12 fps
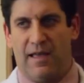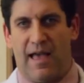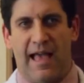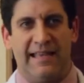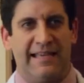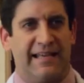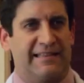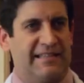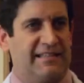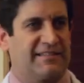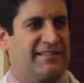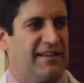And you get
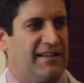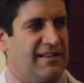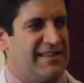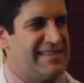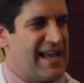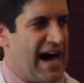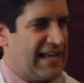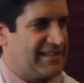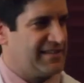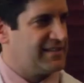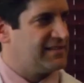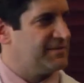these
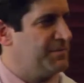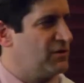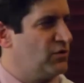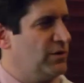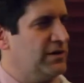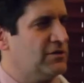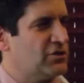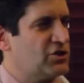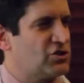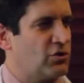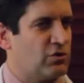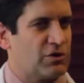knots between your
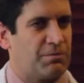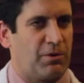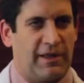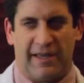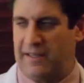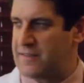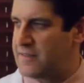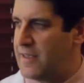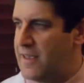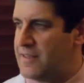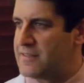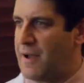shoulder blades.
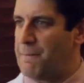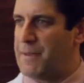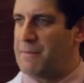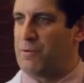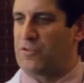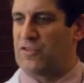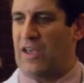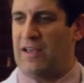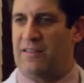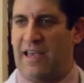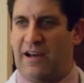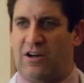Some people say
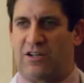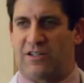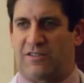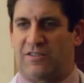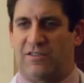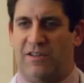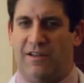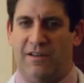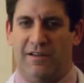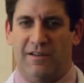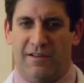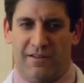they hurt.
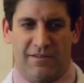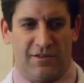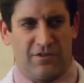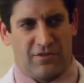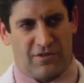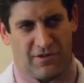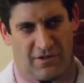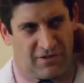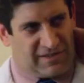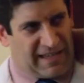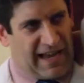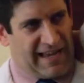Those little
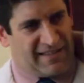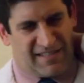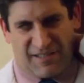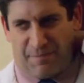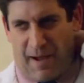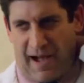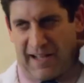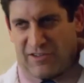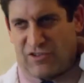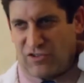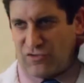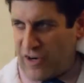tight
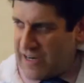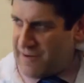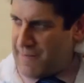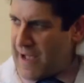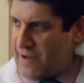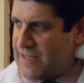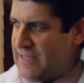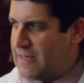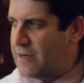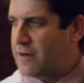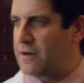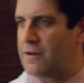spots right about
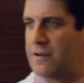here.